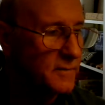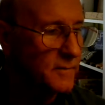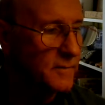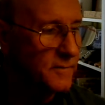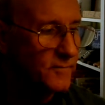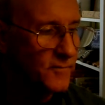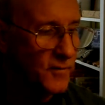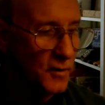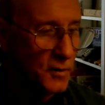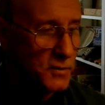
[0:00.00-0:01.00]
says in
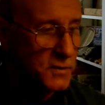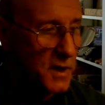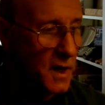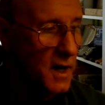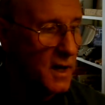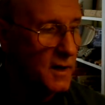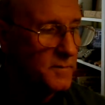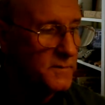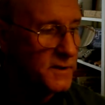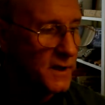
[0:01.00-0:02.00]
the first
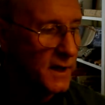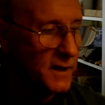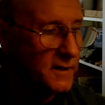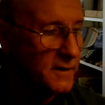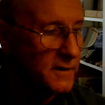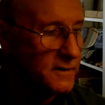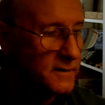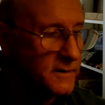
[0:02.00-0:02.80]
column, second